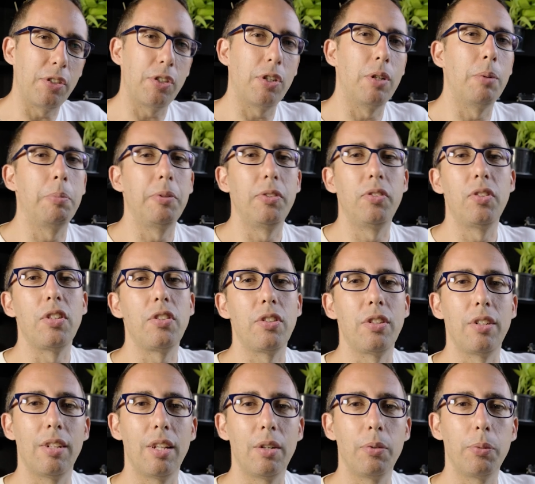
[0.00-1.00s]

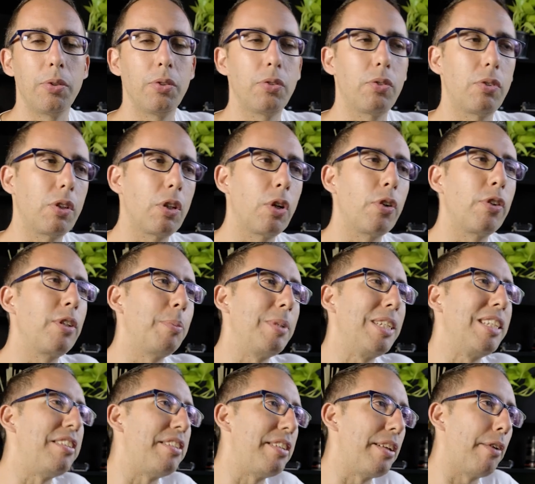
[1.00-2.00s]
composition that was going to be
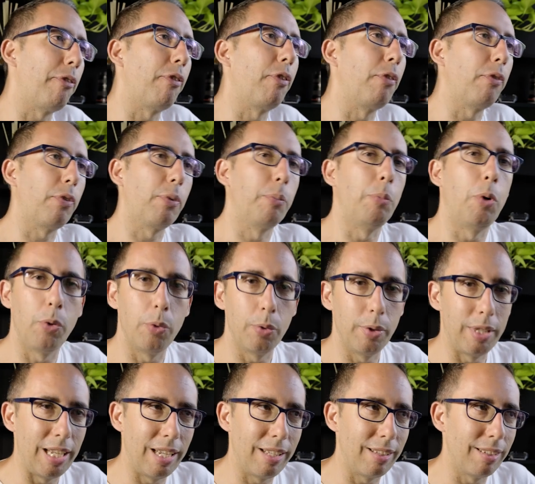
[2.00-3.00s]
different from all
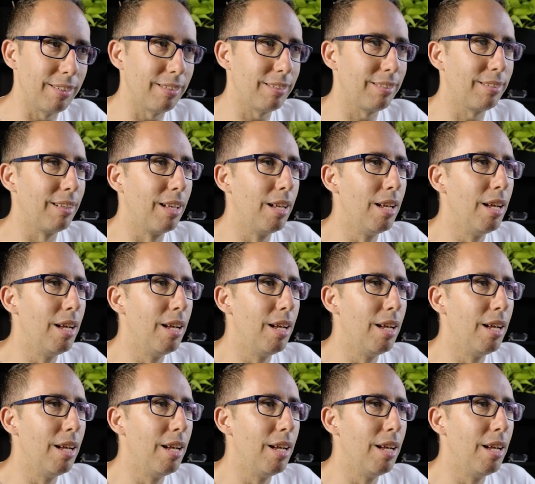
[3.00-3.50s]
the others.